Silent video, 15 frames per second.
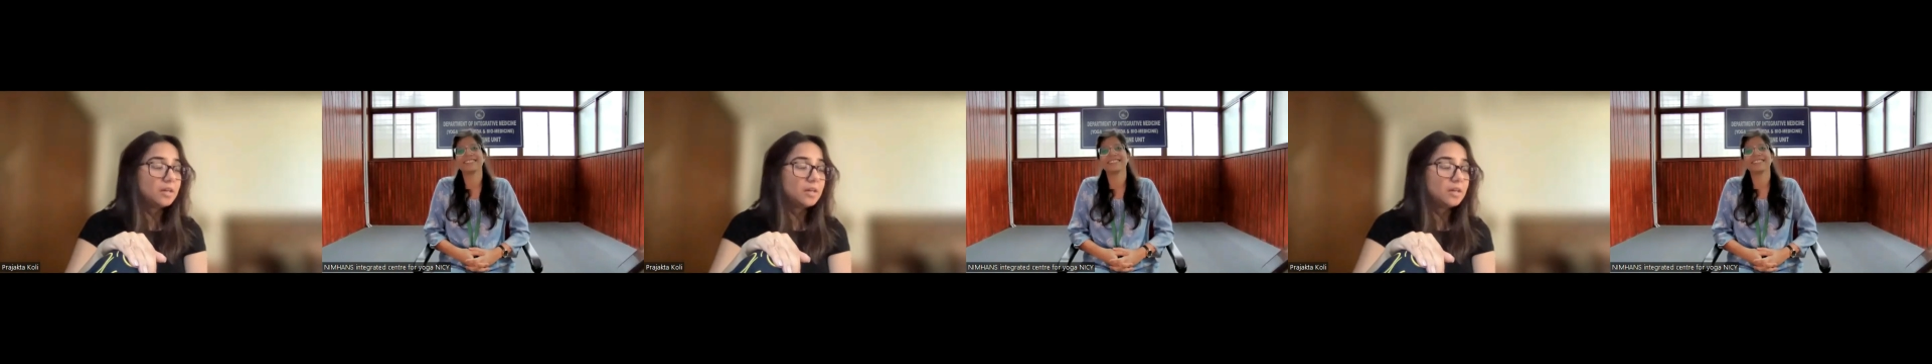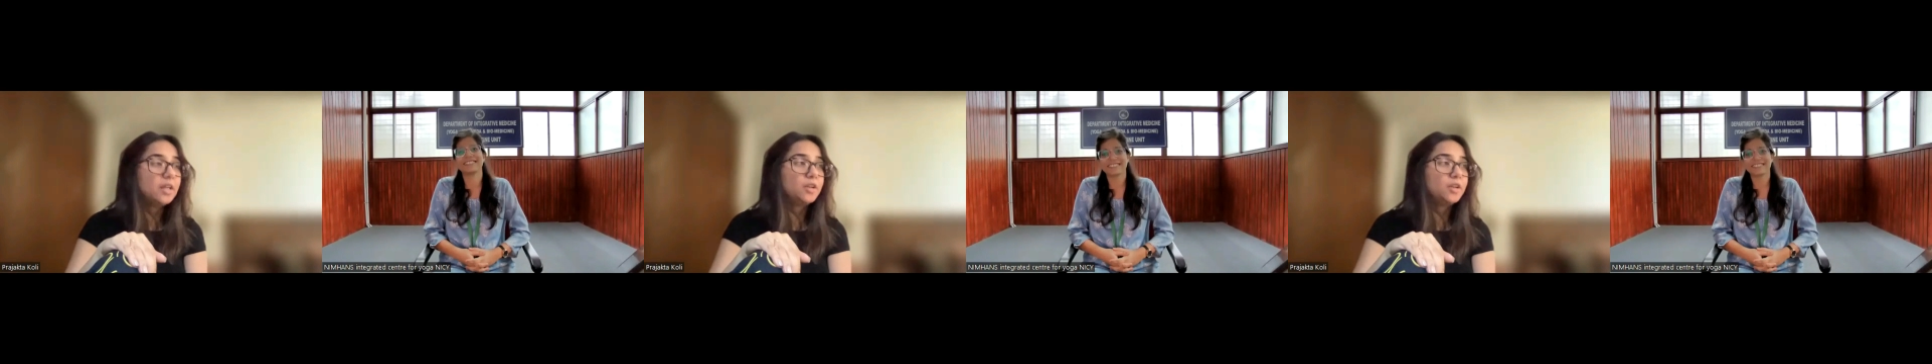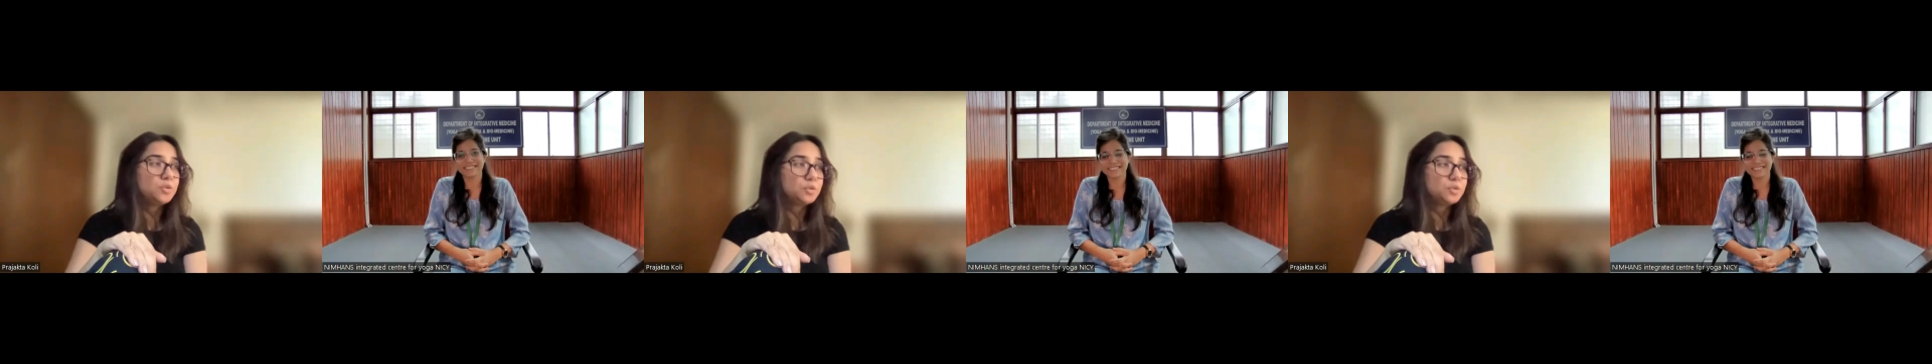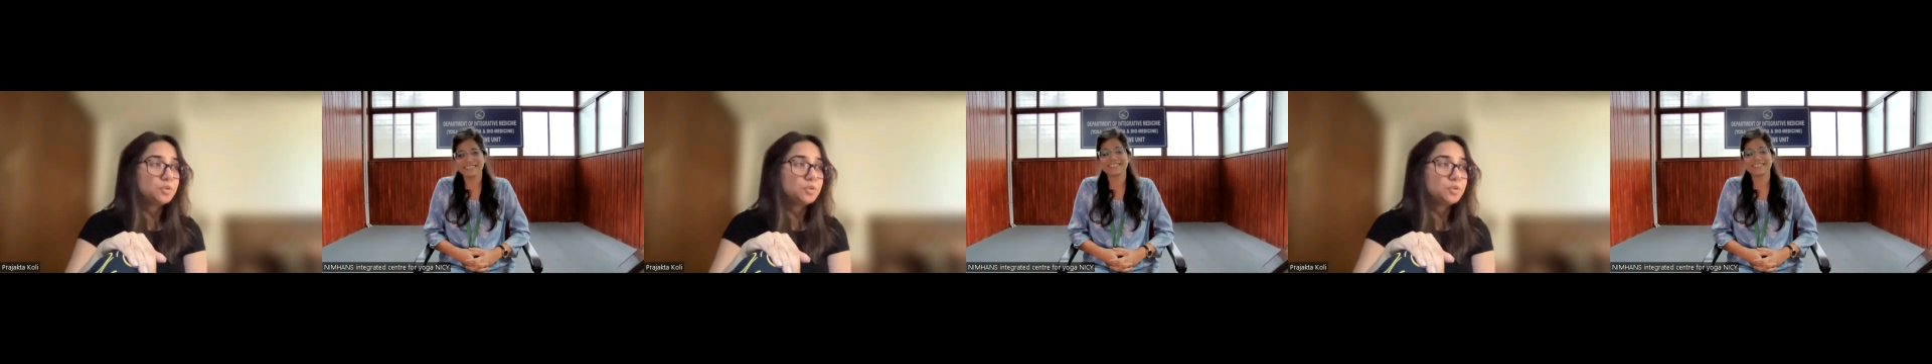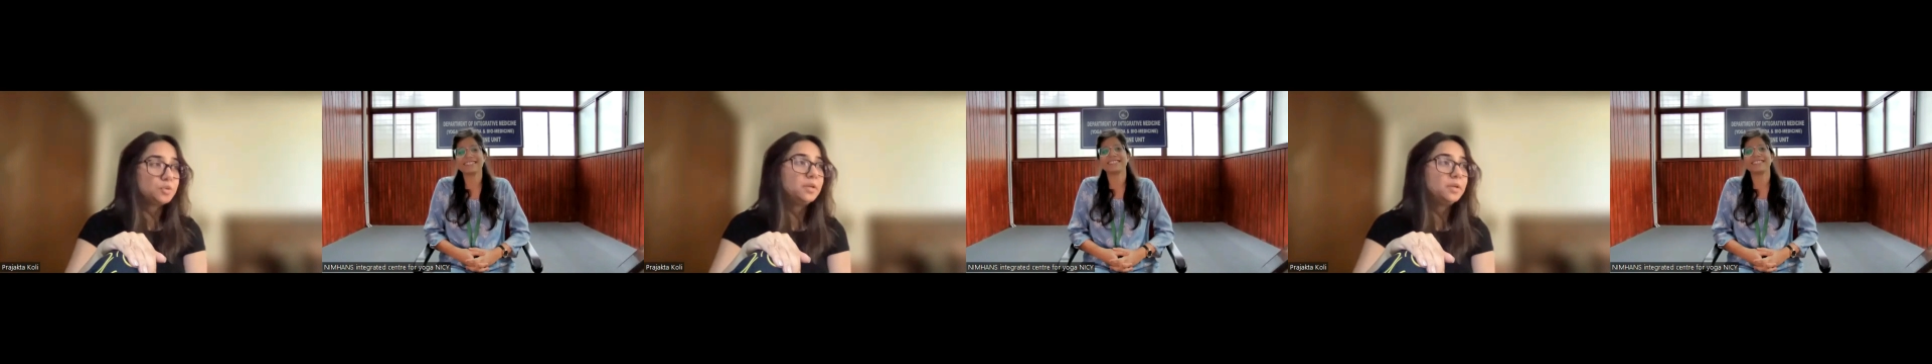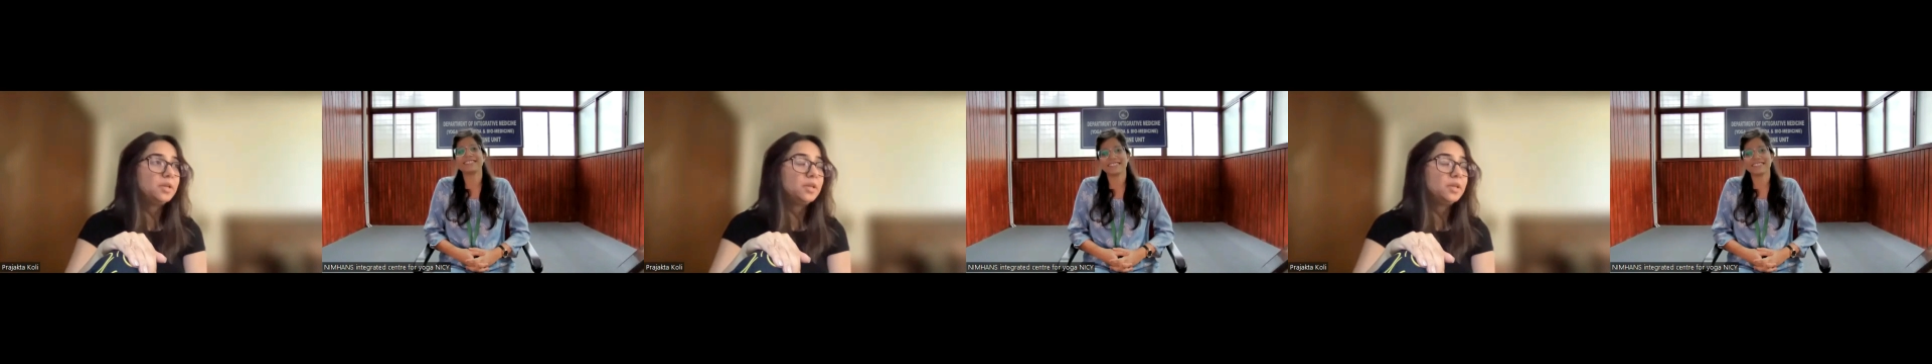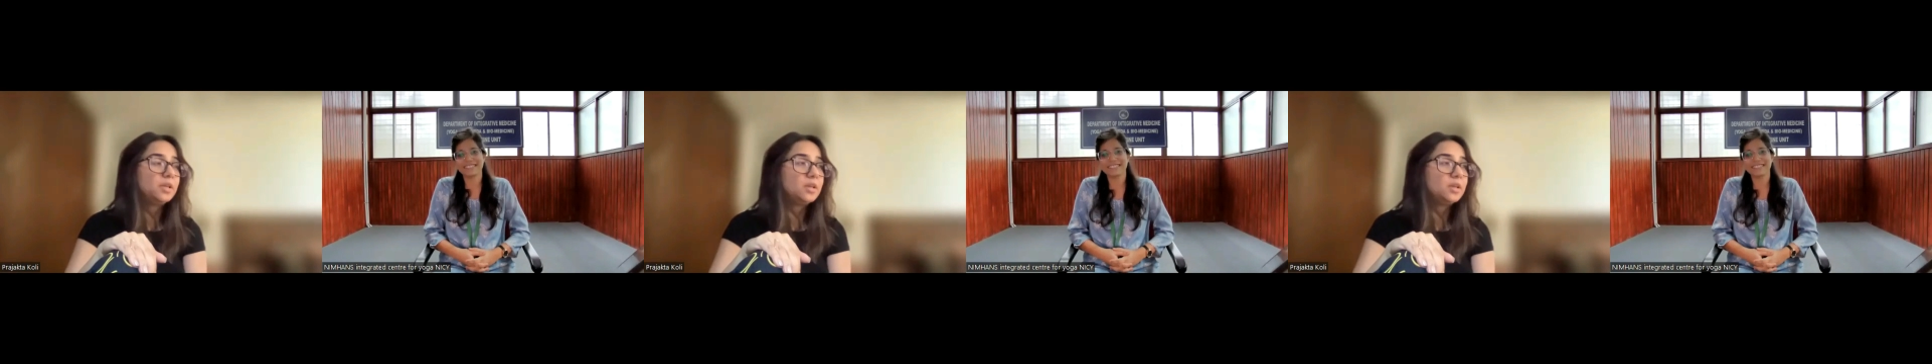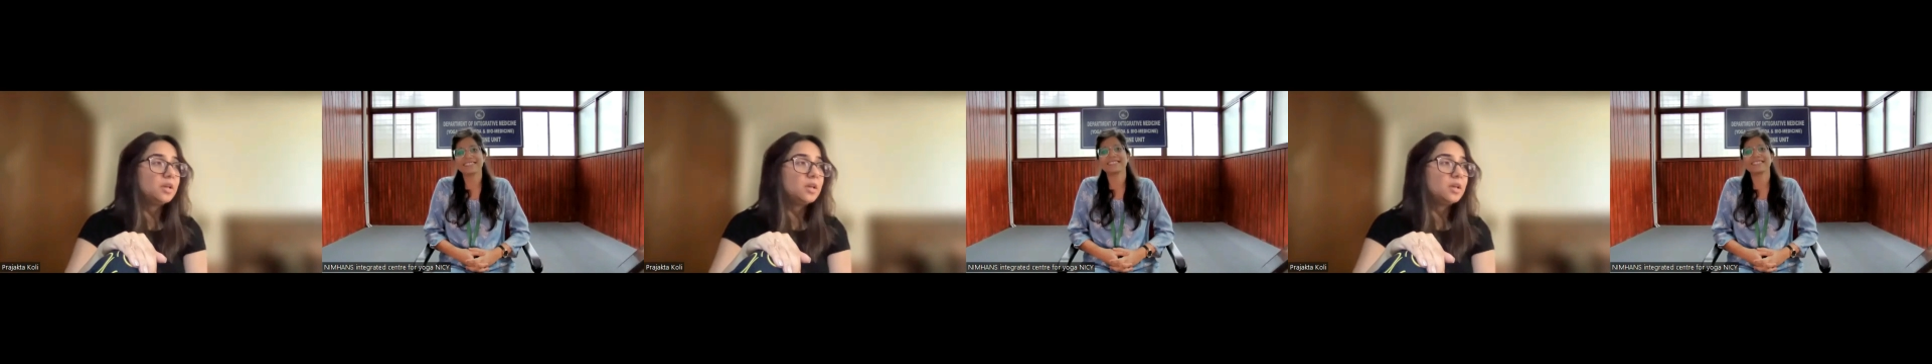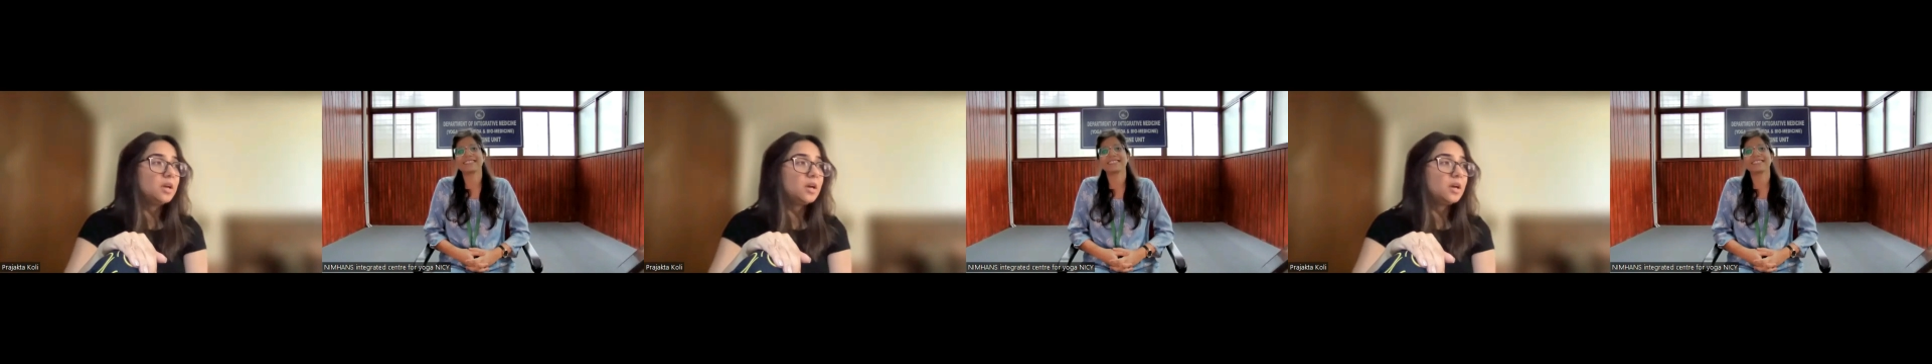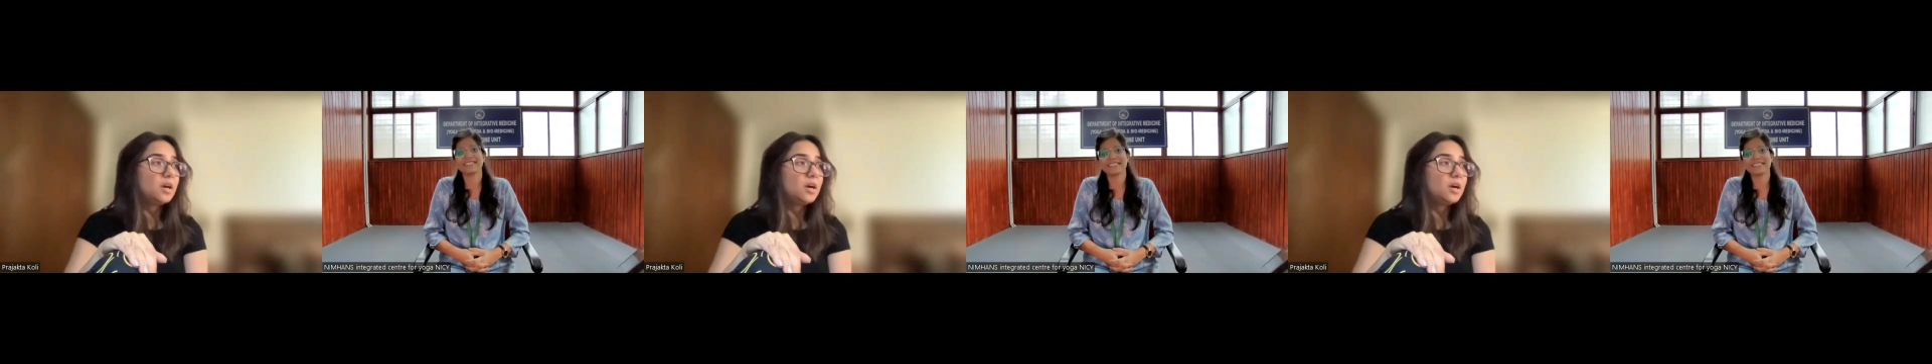continue to help me
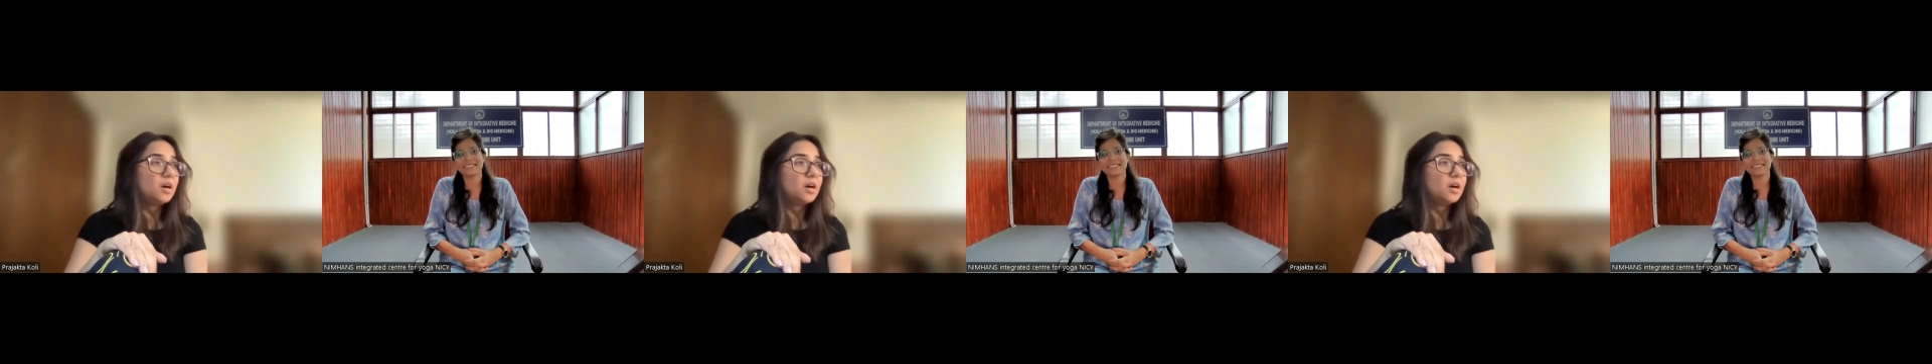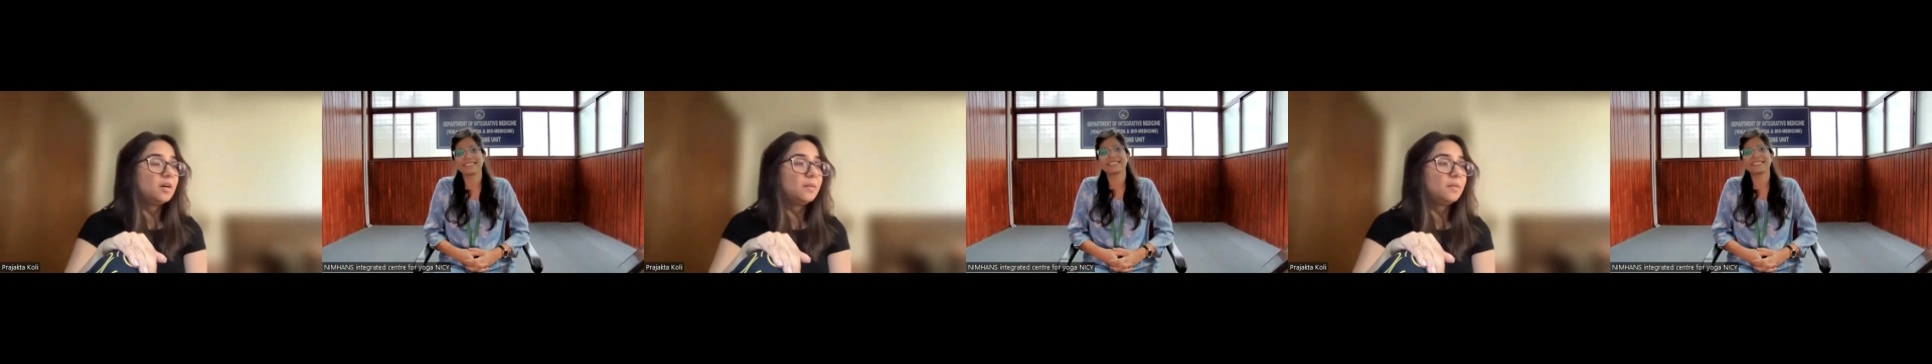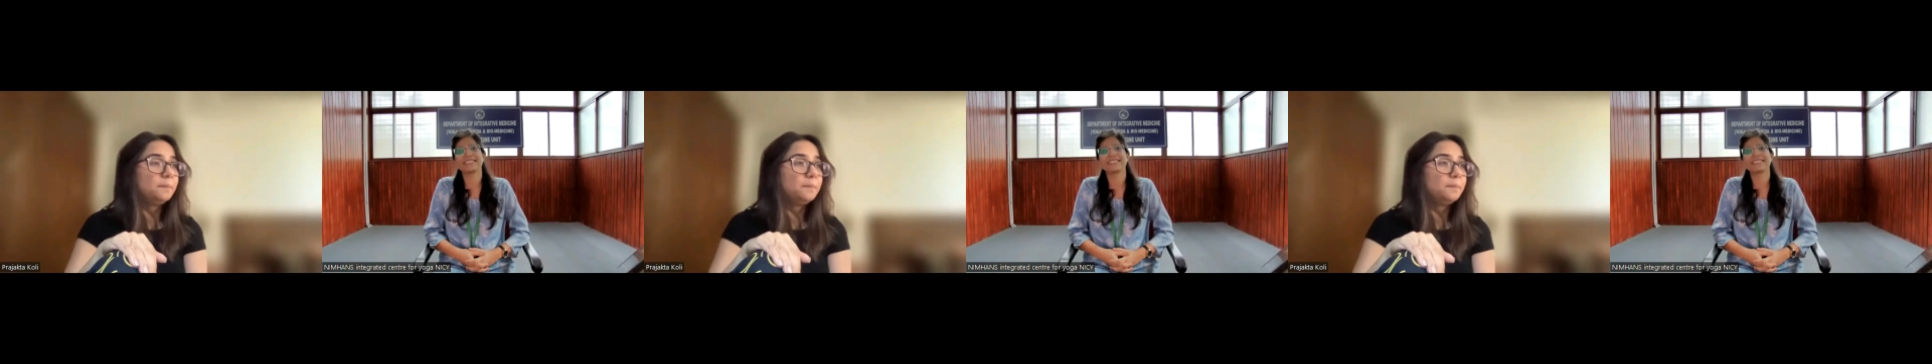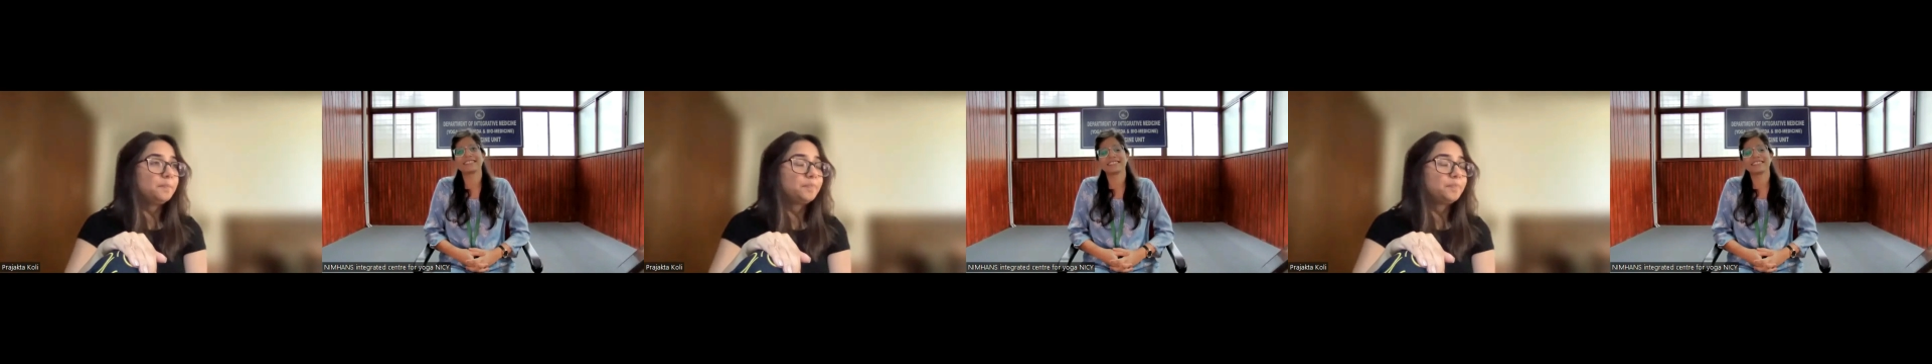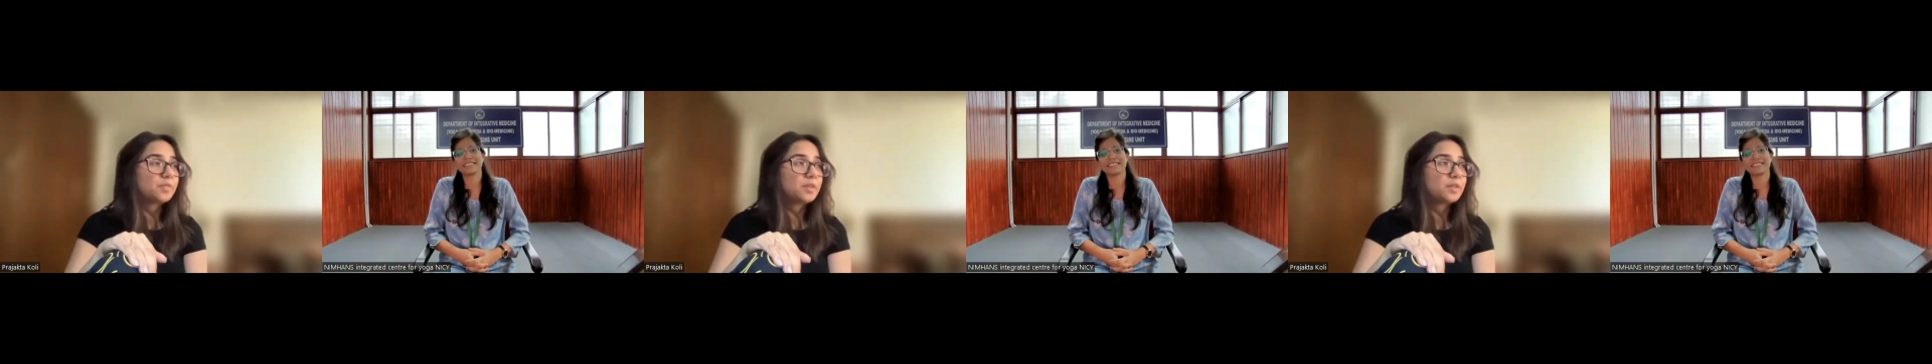um,